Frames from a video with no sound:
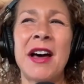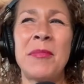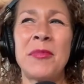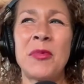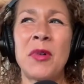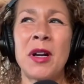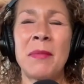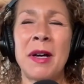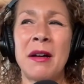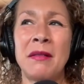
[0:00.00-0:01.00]
what
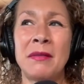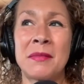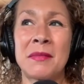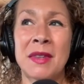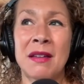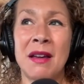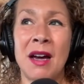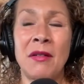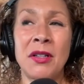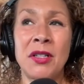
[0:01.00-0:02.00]
about
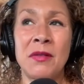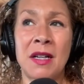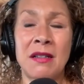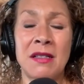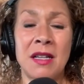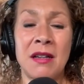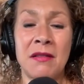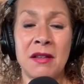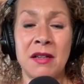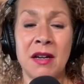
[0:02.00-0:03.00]
how did you reconcile
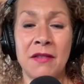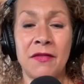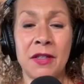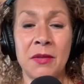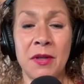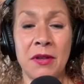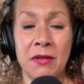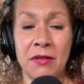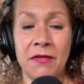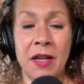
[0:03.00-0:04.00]
the conflict with your
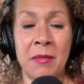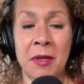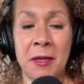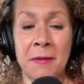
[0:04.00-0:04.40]
own family?